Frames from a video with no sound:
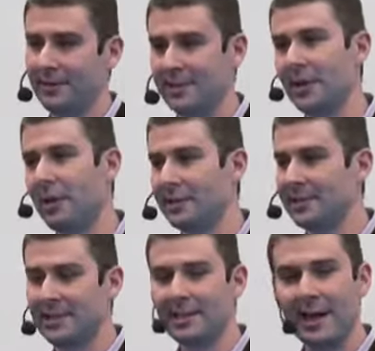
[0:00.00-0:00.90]
It's hard to
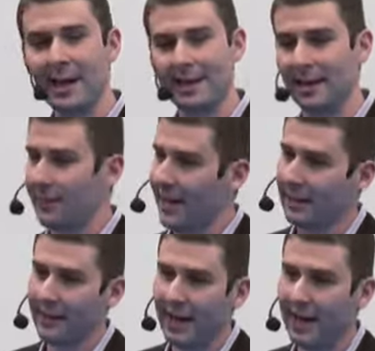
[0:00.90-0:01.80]
see that in a
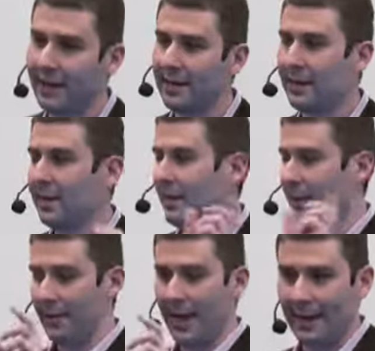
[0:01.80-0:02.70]
banner ad
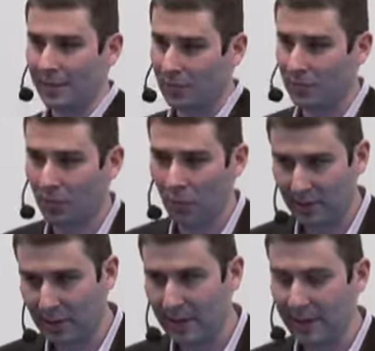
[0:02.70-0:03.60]
or an ad on Google or
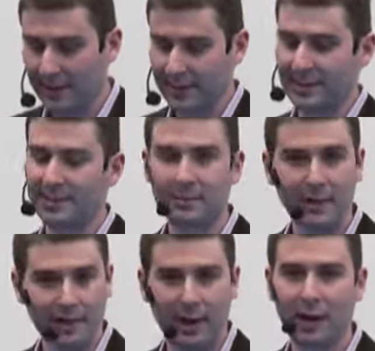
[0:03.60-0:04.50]
the like. This is
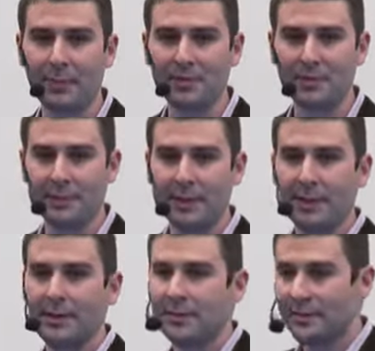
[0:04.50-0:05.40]
really our
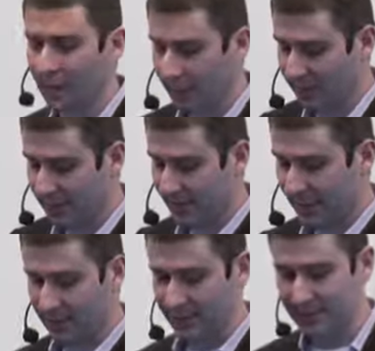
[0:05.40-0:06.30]
opportunity for our
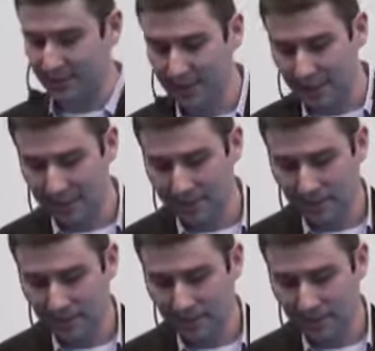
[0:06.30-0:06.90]
personalities to shine.